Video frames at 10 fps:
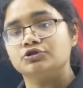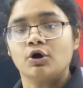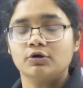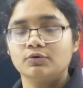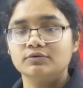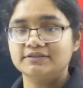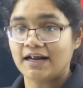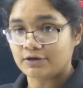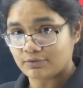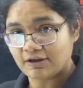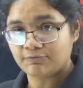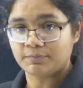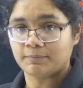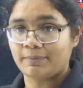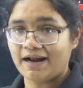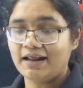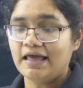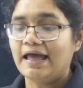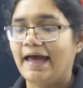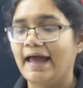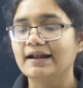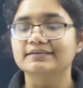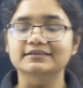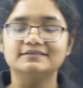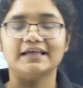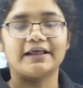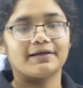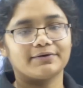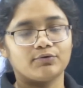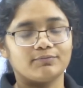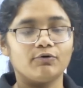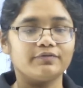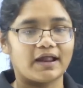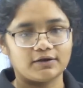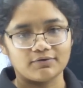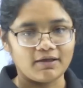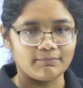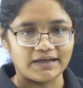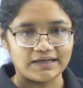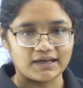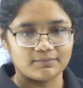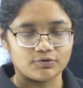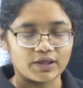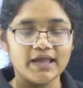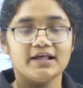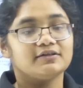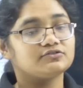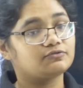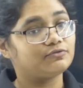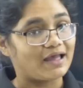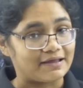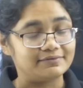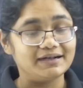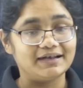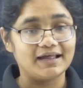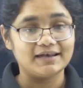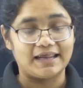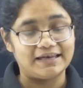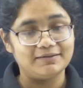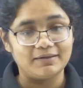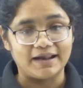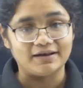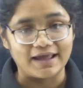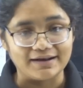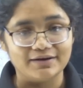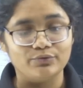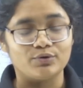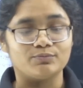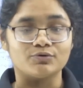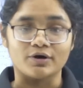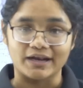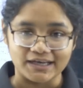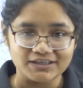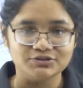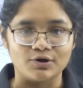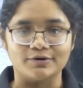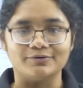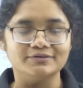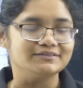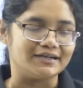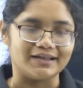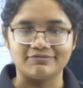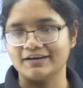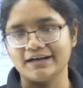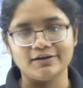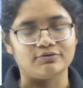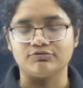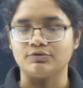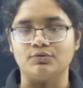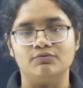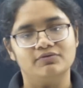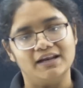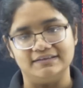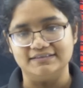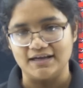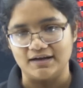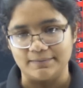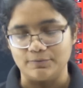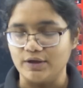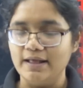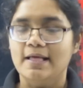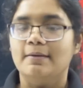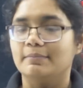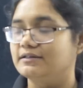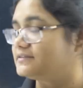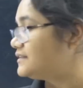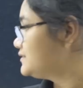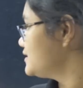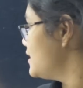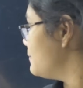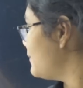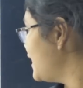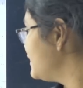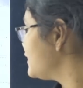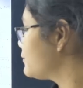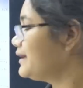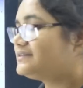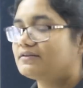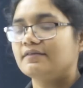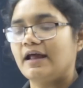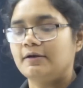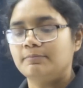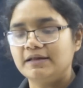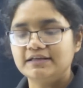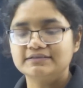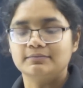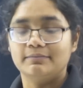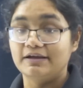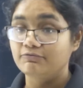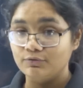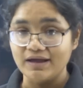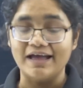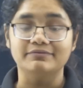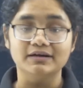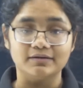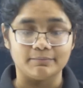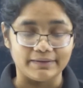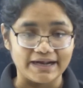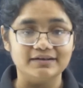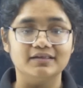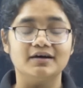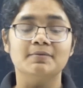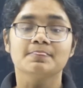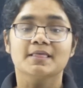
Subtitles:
short notes that you have prepared and this error notebook that you have maintained. Okay, so if you haven't done any error notebook or any short notes, then definitely you should go for NCERT. Okay, but this is my request that please, if you haven't made the